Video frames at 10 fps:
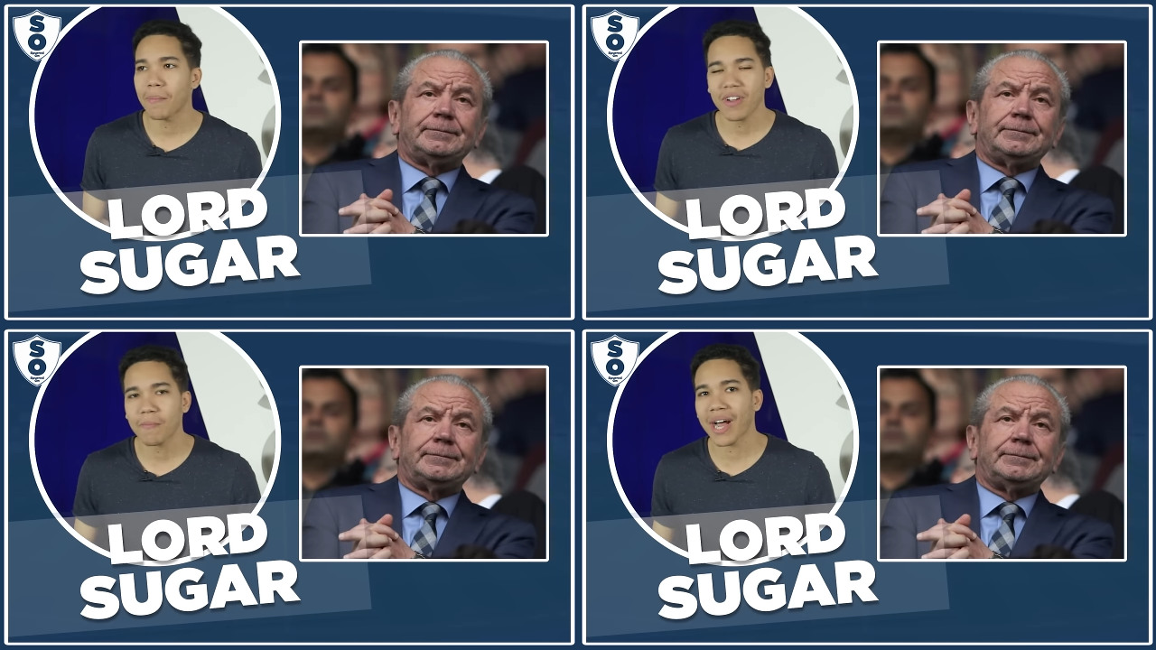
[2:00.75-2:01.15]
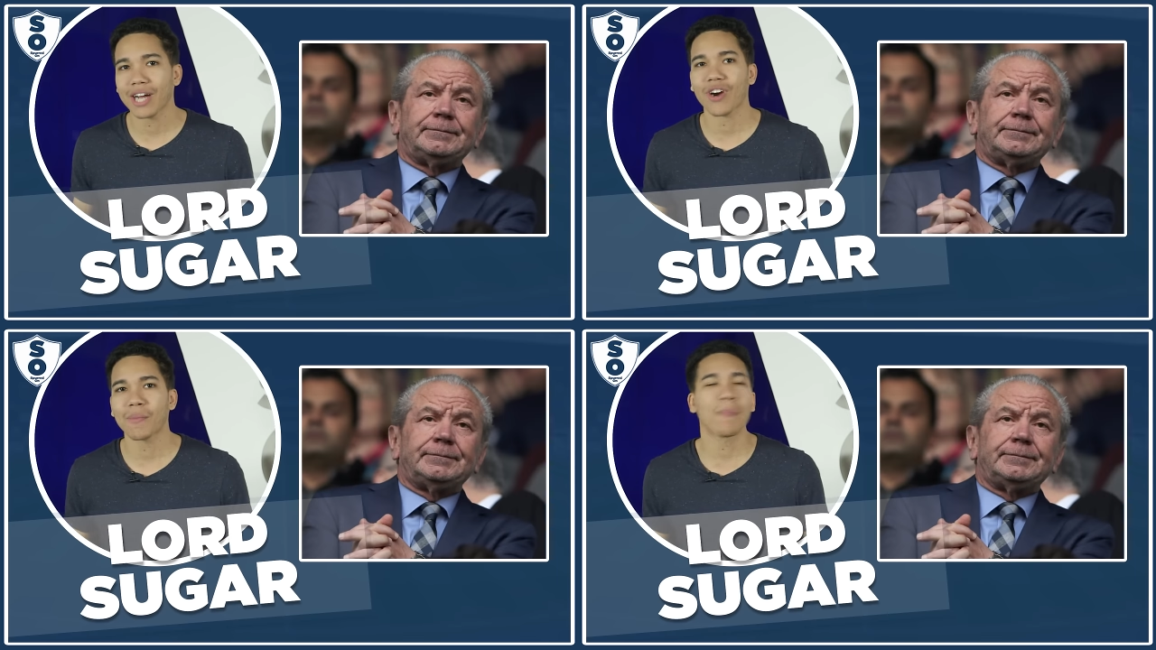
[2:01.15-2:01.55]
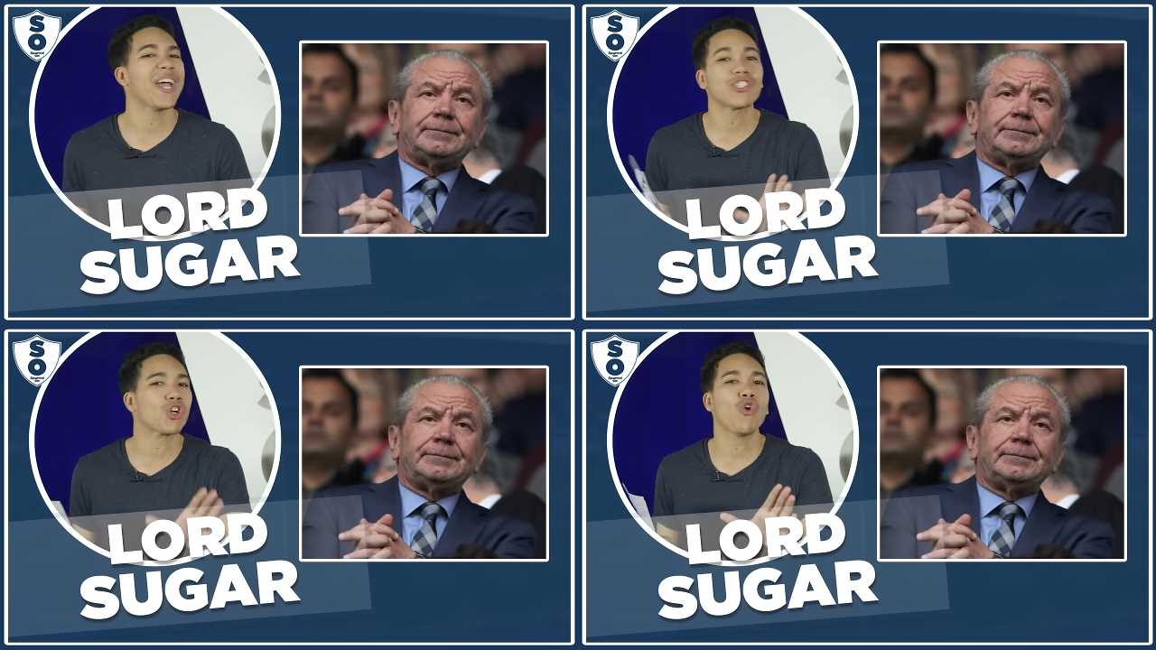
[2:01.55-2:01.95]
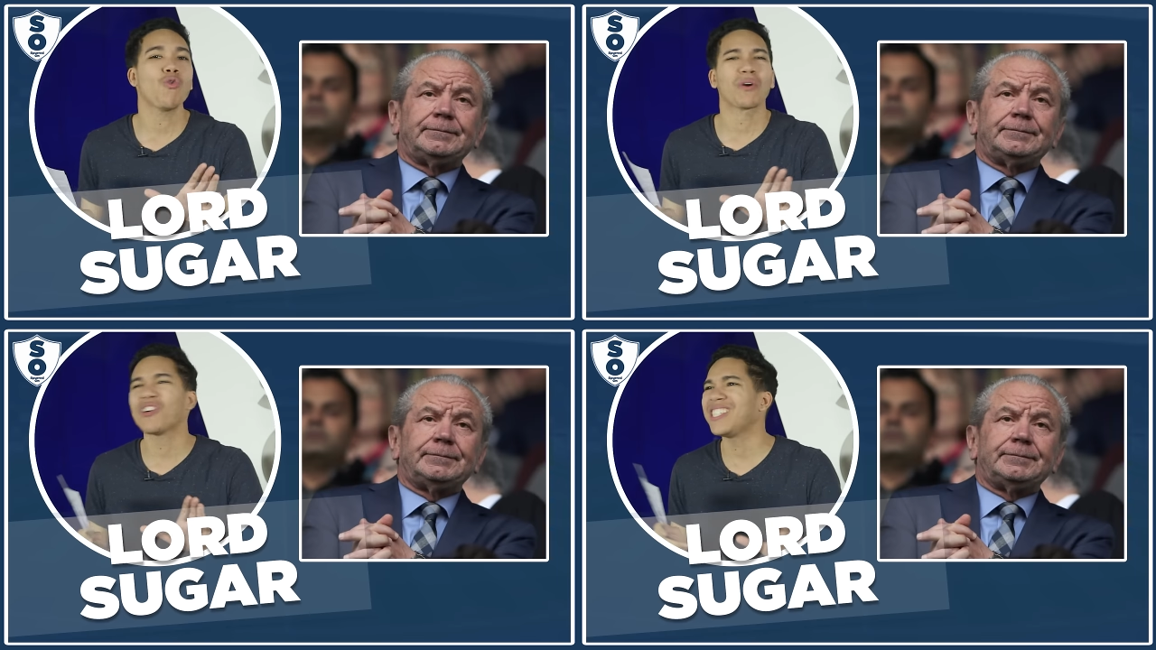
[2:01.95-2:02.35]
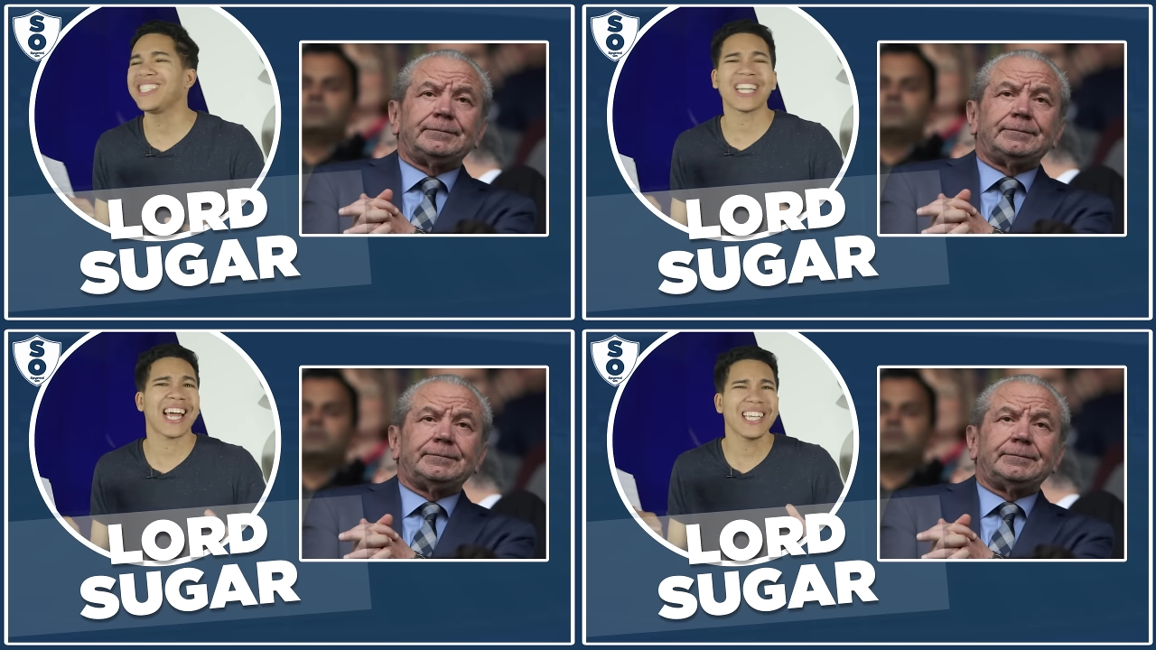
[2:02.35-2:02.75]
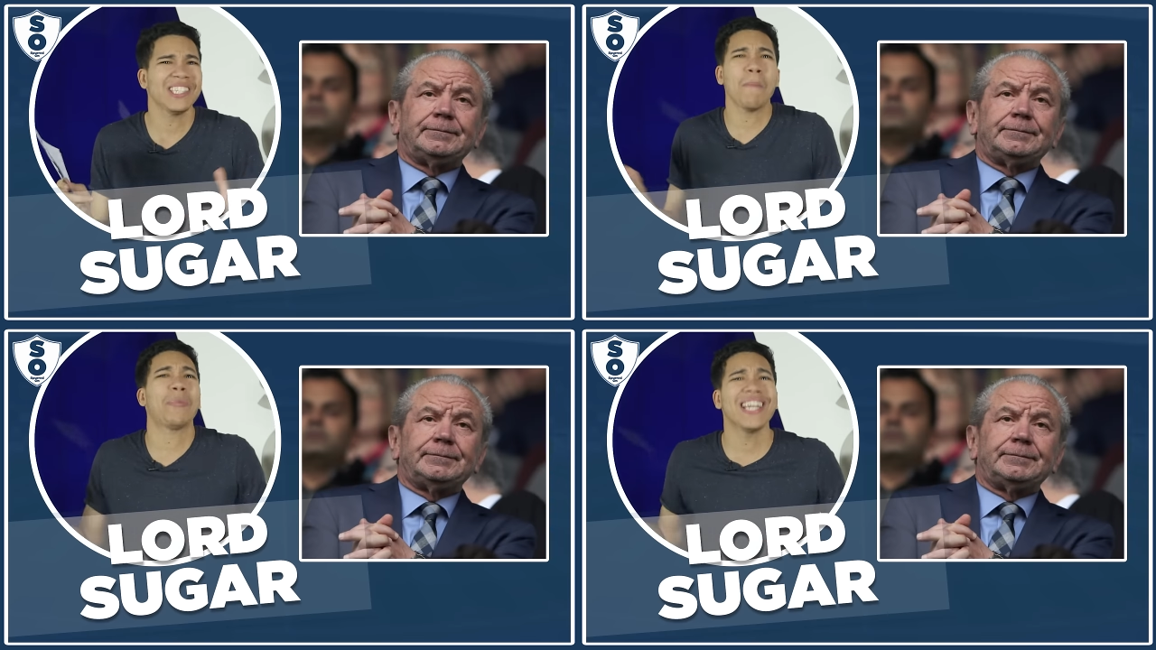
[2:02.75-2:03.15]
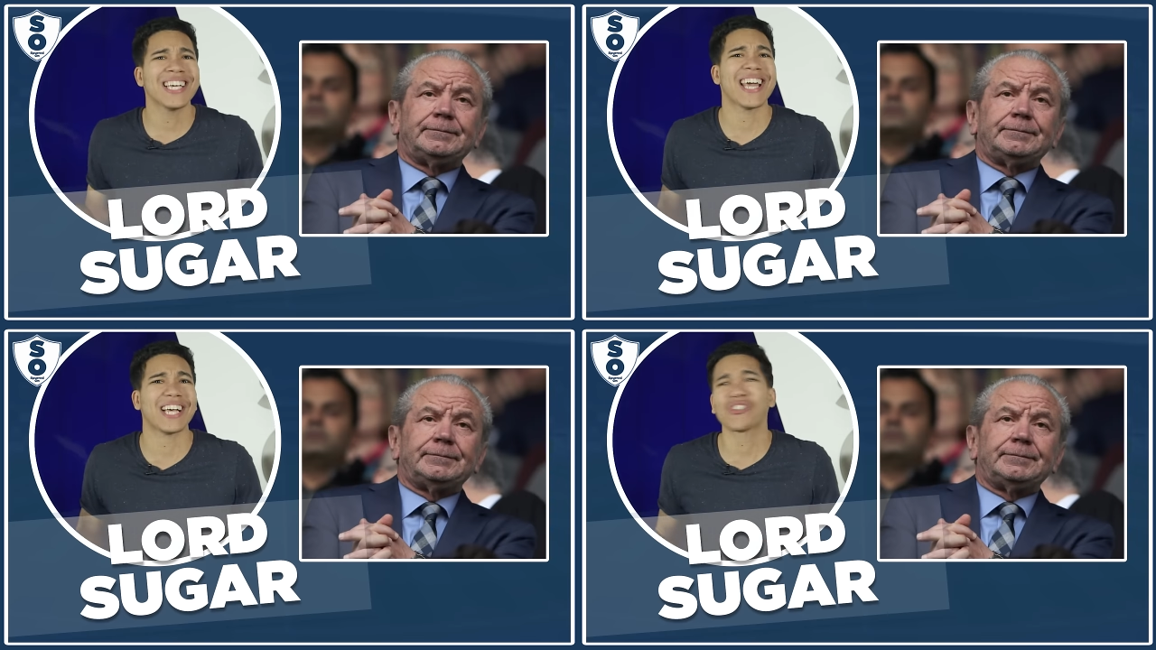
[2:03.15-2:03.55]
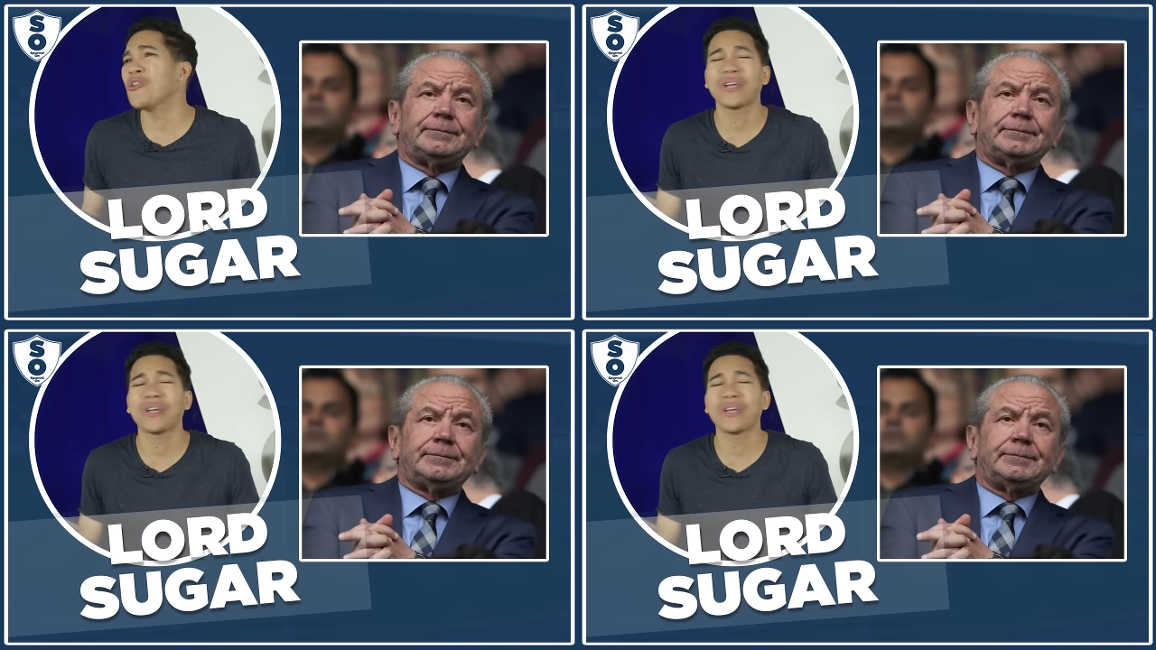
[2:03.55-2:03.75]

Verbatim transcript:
Speaker 1: a bit of bad grammar, but it's cool because he's a billionaire, so who